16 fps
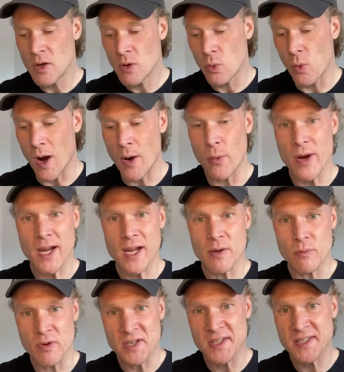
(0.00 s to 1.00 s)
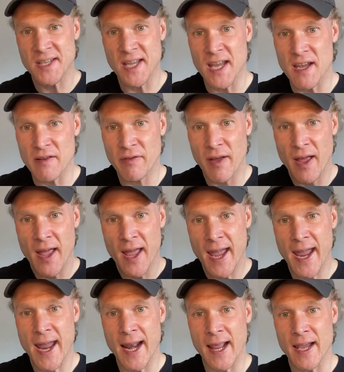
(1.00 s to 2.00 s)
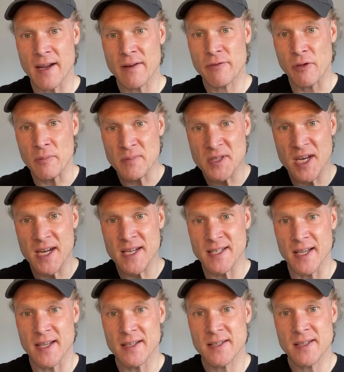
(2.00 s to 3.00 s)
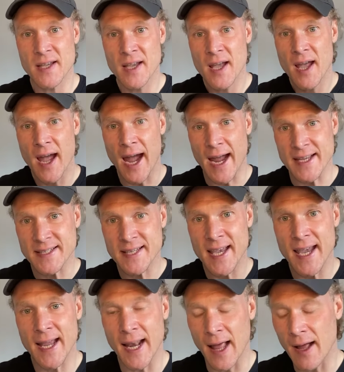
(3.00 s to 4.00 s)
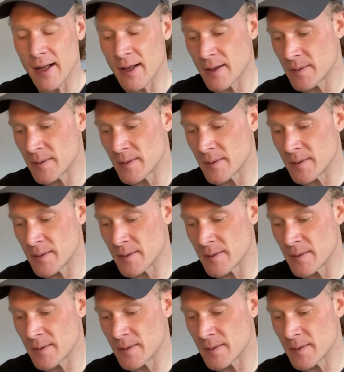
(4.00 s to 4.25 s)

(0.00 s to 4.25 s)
where we can receive healing from Jesus as healer.